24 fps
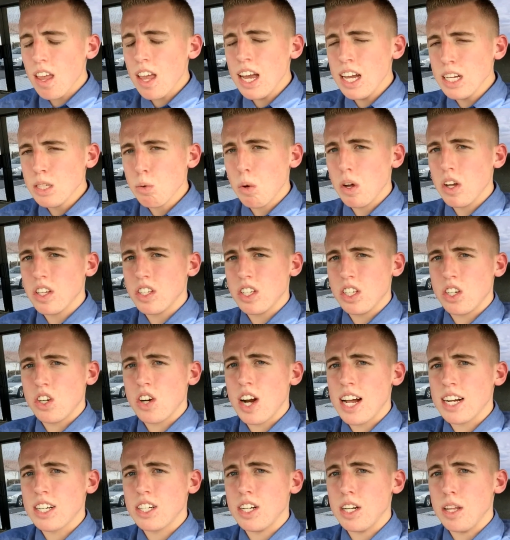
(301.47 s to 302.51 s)
as well as the
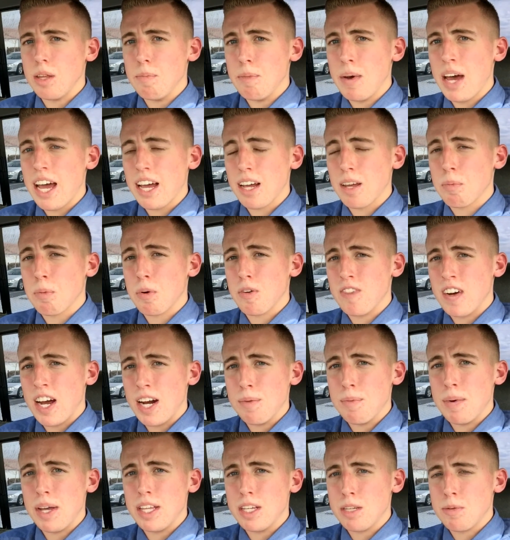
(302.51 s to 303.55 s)
traction in the back
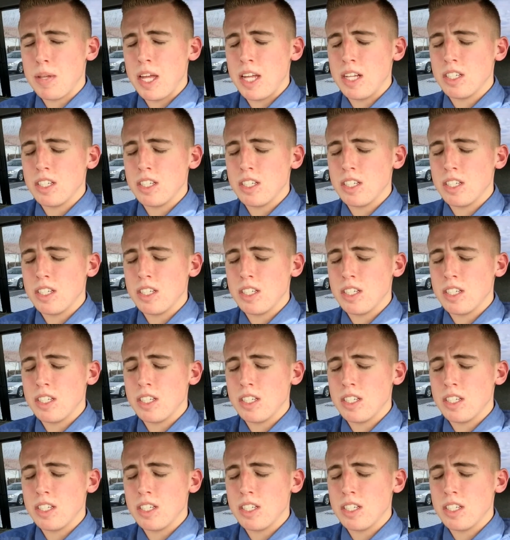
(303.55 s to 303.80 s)
provided by the